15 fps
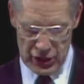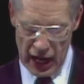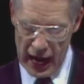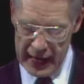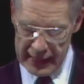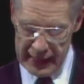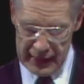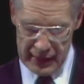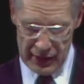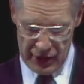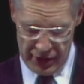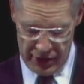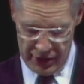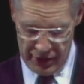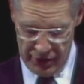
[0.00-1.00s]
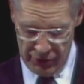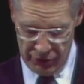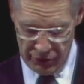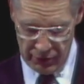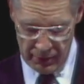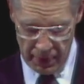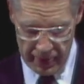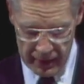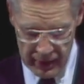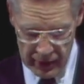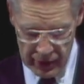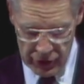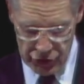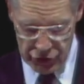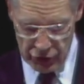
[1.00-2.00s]
dotting the earth
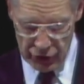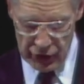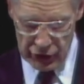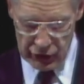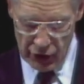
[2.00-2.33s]
so that